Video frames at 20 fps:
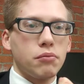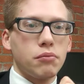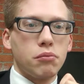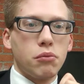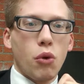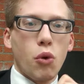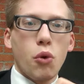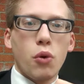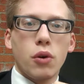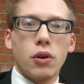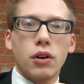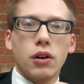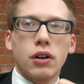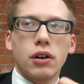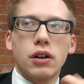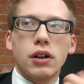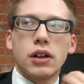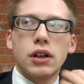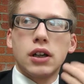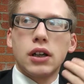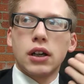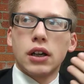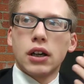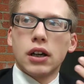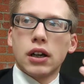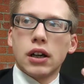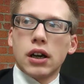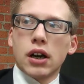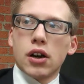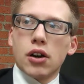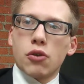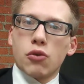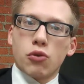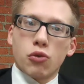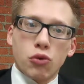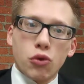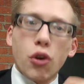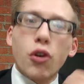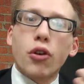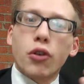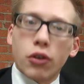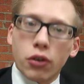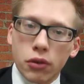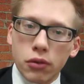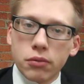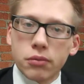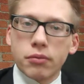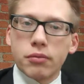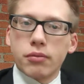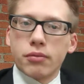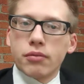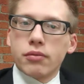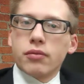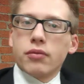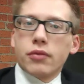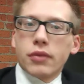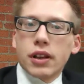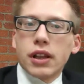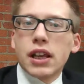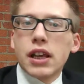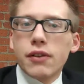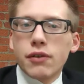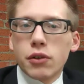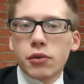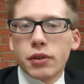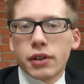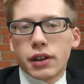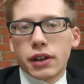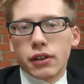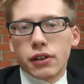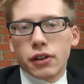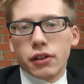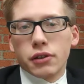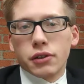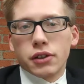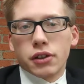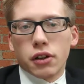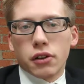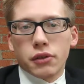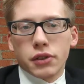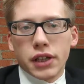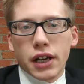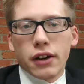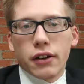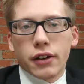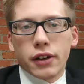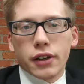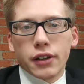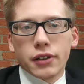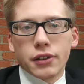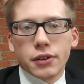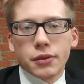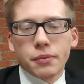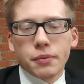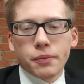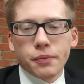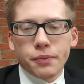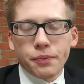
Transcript: more rural, even within those areas.